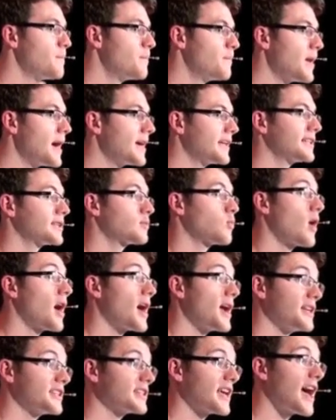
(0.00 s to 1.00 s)
Best
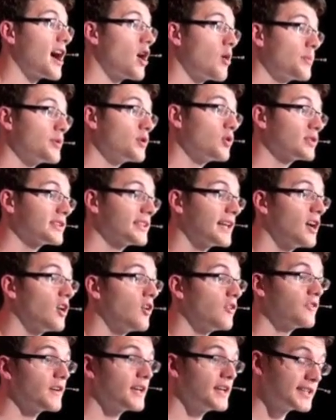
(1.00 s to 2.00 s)
way to help
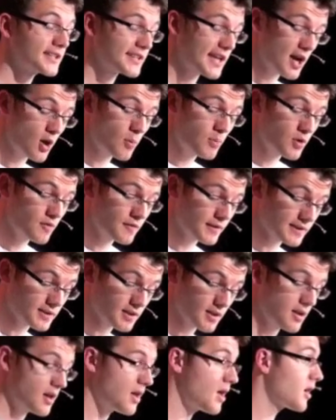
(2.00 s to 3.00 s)
yourself is to help
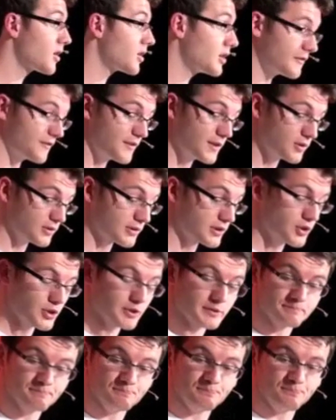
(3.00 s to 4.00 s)
others, because it feels good.